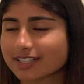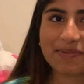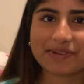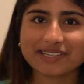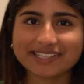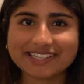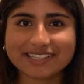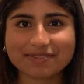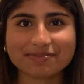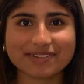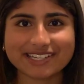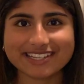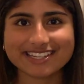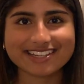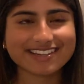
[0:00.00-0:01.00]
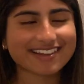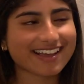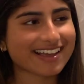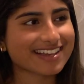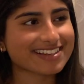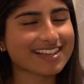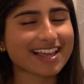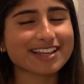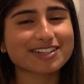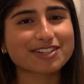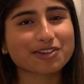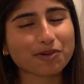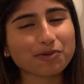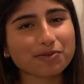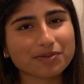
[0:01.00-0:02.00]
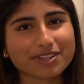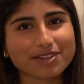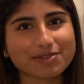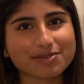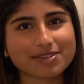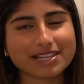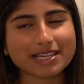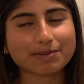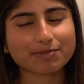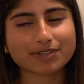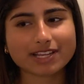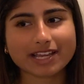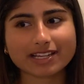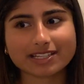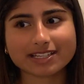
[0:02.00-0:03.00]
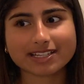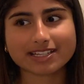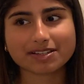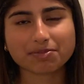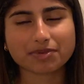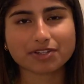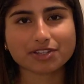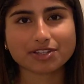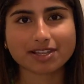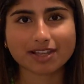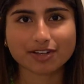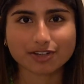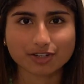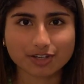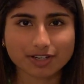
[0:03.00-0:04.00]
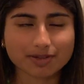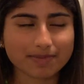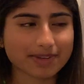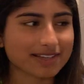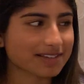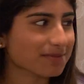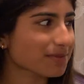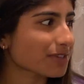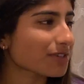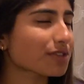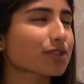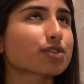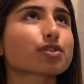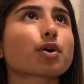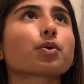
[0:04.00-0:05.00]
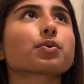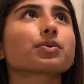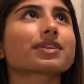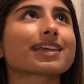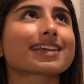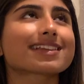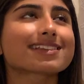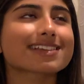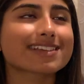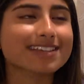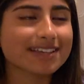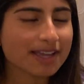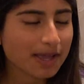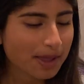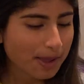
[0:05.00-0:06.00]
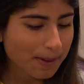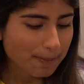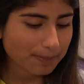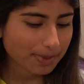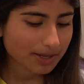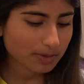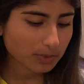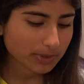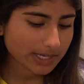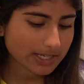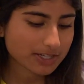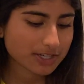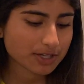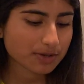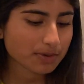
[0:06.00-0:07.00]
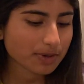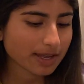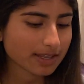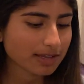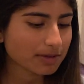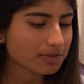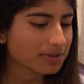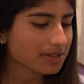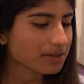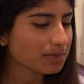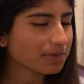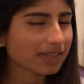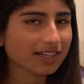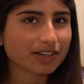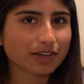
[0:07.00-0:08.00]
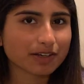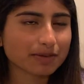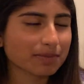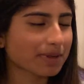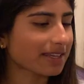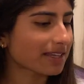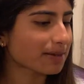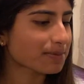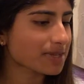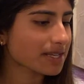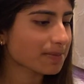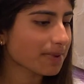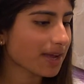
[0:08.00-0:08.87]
I'm gonna admit to you guys, I don't use heat protectant as much as I should because I'm just so lazy. But when I do, I use this one that I got in my Ipsy